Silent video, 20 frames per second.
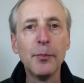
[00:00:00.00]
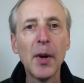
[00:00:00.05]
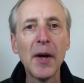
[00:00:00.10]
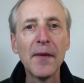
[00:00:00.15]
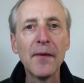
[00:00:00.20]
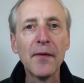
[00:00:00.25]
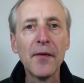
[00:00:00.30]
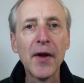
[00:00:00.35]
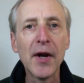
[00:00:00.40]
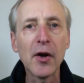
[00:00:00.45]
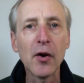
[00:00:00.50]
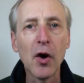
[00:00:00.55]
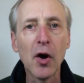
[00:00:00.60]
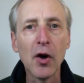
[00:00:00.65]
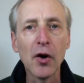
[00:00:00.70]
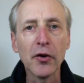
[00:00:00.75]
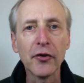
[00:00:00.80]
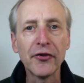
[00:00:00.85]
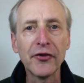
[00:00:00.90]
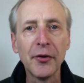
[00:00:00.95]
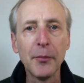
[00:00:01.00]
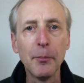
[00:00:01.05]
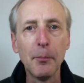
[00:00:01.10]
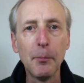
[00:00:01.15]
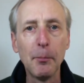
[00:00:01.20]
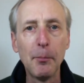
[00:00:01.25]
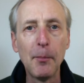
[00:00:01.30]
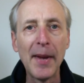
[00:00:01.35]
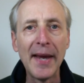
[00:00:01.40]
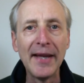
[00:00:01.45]
but there are
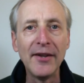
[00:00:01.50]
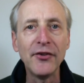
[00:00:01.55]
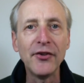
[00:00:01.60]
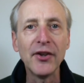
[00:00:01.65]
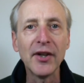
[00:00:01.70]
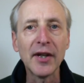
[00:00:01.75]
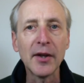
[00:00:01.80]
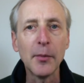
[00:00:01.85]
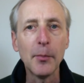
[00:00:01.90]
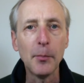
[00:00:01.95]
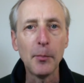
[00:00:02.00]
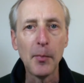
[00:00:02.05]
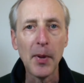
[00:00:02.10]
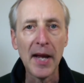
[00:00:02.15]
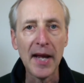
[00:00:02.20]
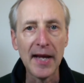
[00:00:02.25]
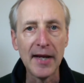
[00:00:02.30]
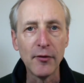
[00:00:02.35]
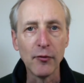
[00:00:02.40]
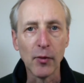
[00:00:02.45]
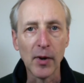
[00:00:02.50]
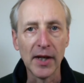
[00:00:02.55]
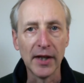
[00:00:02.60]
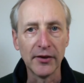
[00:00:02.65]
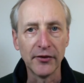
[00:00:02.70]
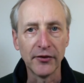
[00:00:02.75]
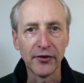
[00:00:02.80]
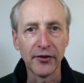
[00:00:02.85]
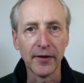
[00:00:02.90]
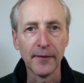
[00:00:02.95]
some basic pay
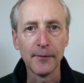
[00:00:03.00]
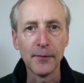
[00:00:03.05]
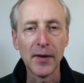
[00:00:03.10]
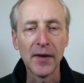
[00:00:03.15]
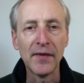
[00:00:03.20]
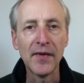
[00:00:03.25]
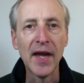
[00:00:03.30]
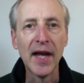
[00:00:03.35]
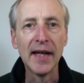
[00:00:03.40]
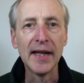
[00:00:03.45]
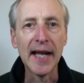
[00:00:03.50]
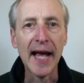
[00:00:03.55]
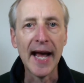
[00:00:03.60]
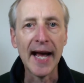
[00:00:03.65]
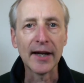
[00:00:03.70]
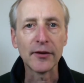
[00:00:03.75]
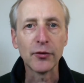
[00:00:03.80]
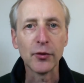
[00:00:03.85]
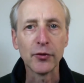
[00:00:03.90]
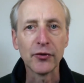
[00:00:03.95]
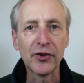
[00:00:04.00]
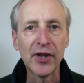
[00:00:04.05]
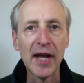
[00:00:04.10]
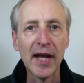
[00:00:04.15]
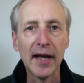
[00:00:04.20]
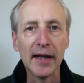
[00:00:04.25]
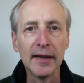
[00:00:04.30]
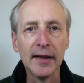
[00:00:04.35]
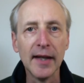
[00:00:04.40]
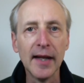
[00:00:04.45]
rates that actors
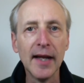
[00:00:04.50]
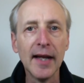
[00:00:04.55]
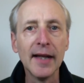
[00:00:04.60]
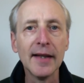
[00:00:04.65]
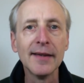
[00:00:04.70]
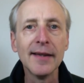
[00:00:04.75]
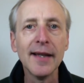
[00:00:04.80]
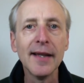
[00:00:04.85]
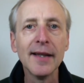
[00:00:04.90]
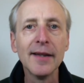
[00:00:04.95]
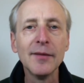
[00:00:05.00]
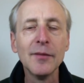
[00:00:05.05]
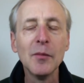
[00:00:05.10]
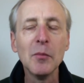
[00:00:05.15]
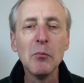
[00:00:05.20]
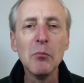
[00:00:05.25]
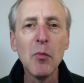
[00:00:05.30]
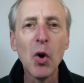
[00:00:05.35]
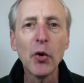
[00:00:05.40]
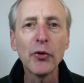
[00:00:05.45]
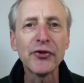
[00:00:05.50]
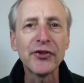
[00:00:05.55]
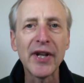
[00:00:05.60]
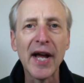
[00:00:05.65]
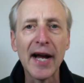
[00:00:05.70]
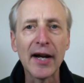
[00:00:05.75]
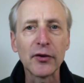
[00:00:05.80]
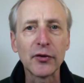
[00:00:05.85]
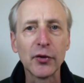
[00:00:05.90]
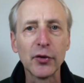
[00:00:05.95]
get, and and most
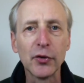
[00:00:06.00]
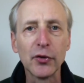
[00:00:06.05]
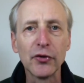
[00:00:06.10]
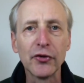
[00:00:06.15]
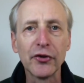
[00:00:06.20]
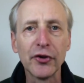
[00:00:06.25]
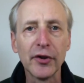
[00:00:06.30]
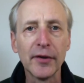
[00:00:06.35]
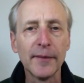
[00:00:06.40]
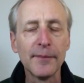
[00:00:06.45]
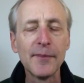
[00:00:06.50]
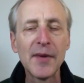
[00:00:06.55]
actors,